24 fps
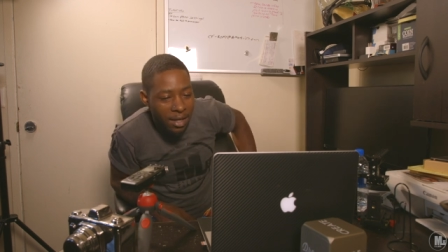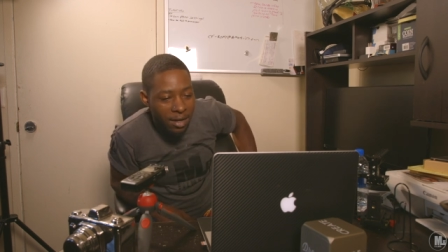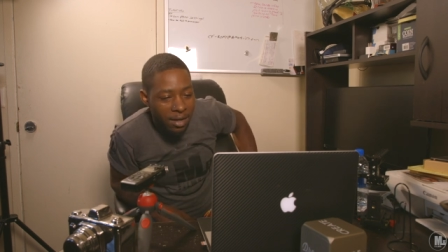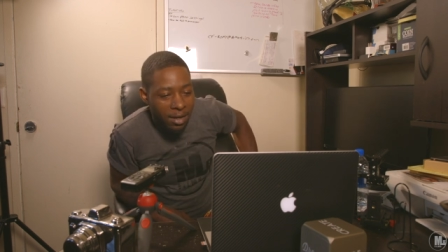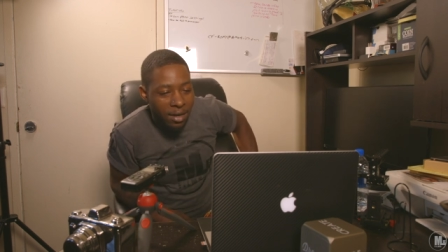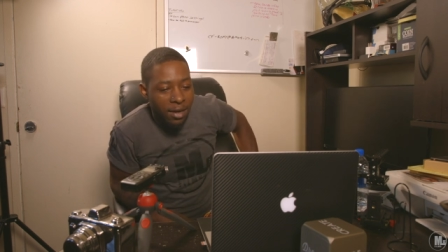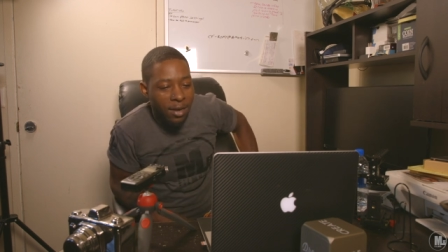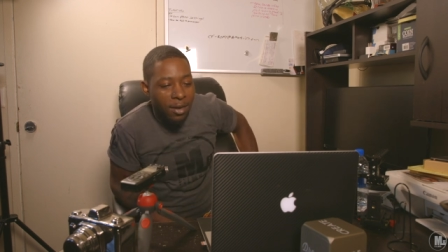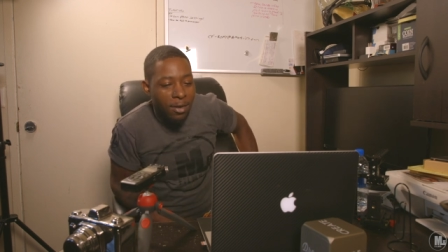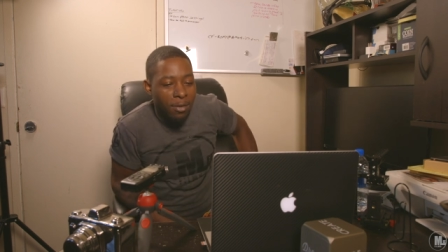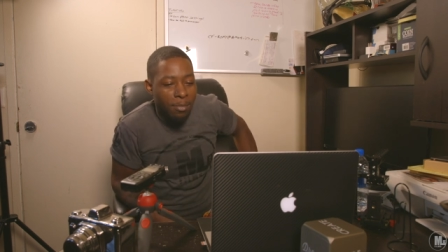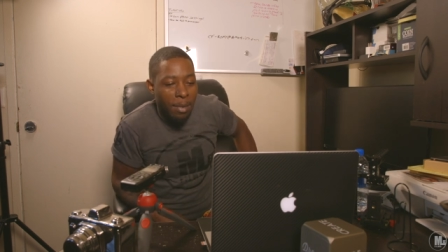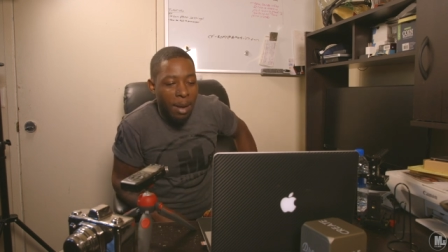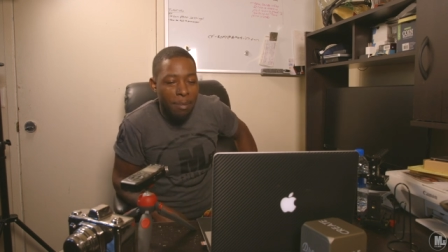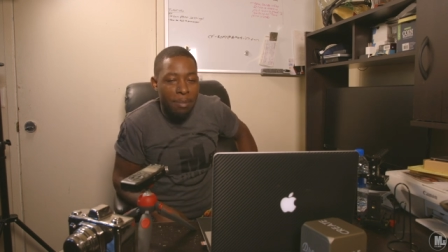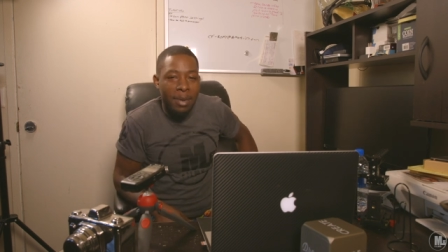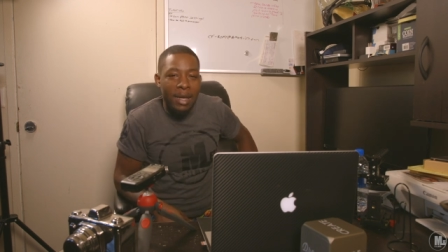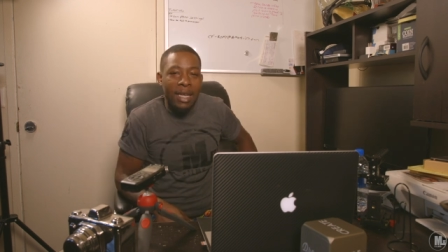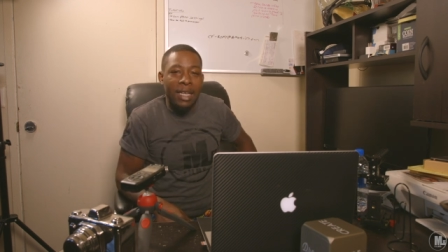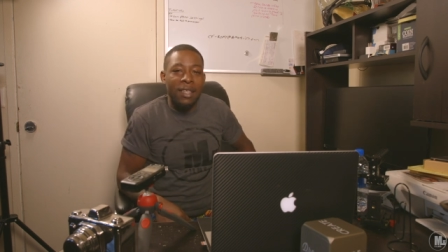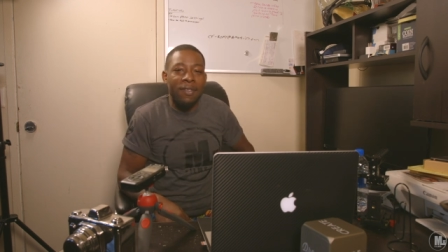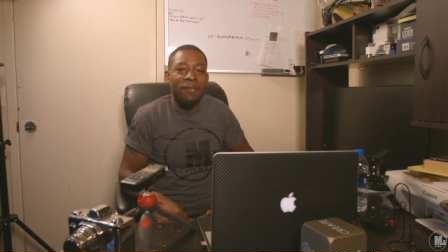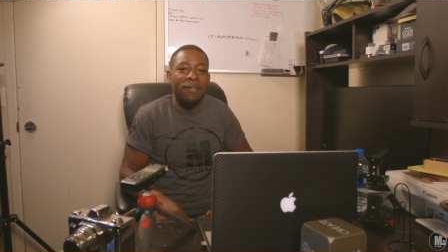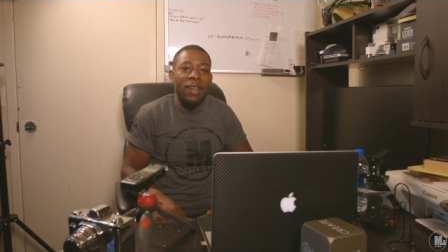You know, my
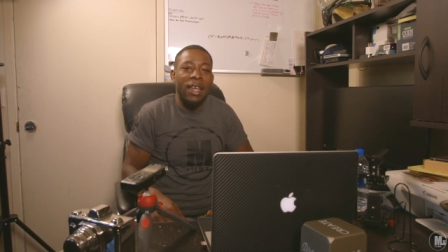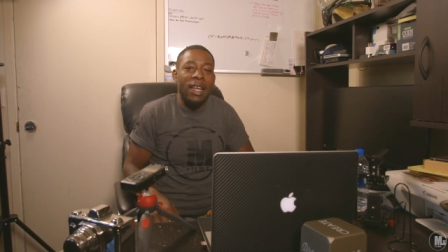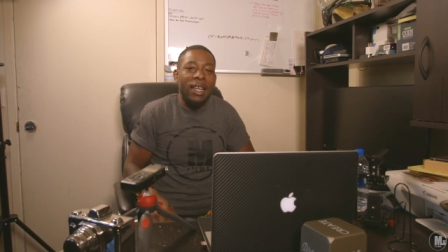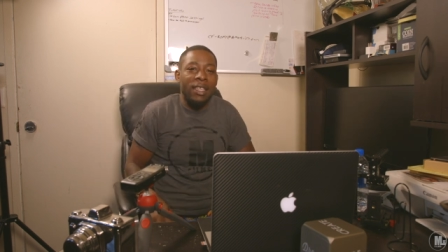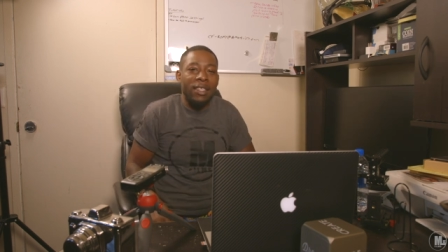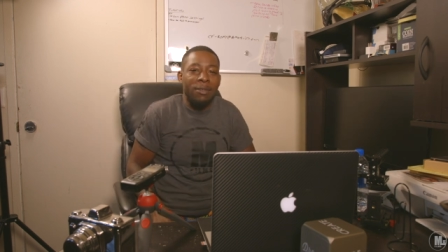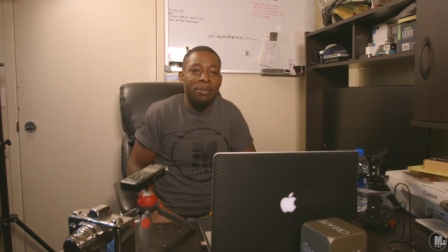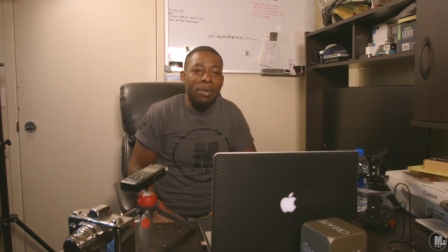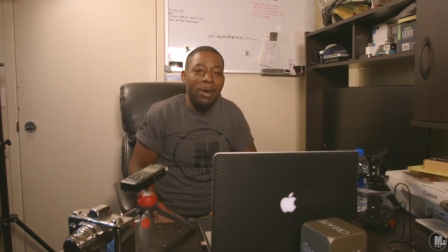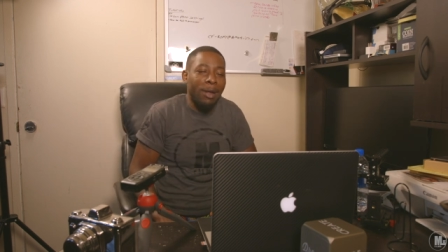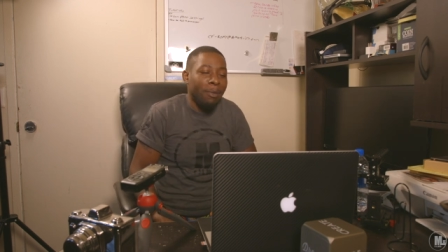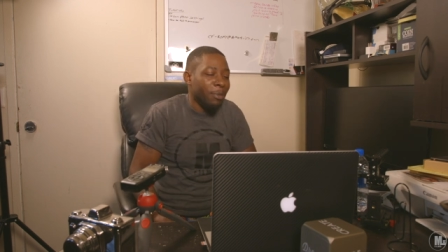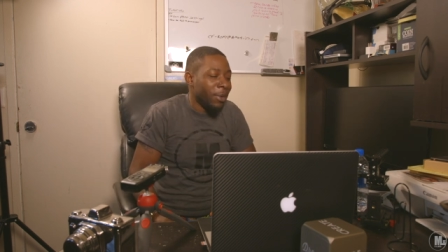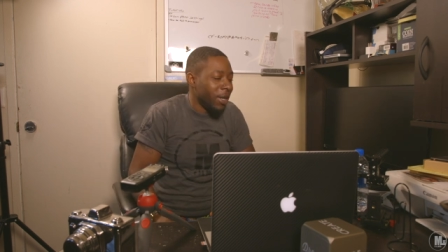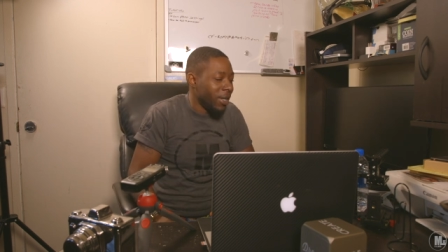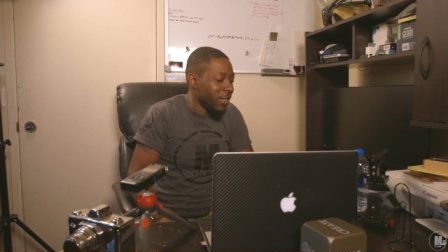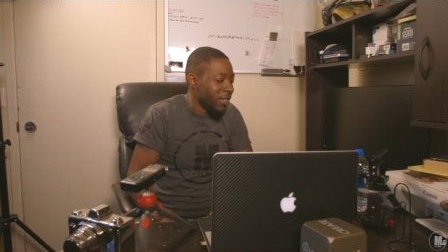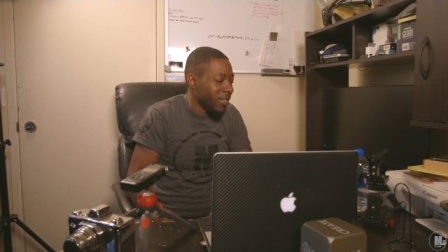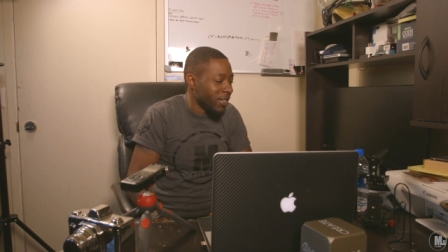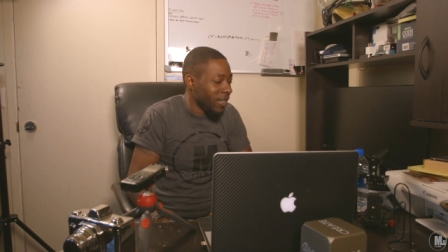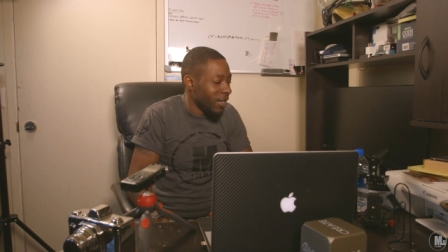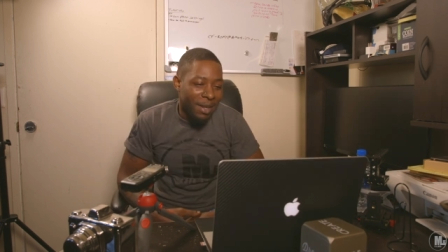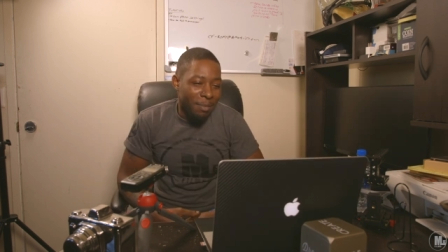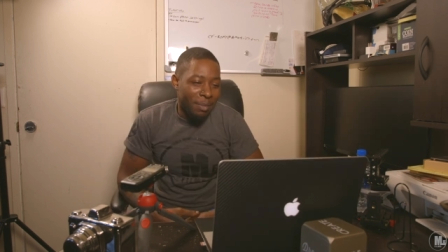biggest fans pretty
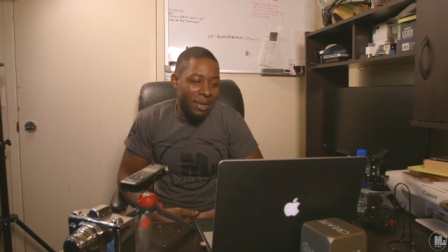much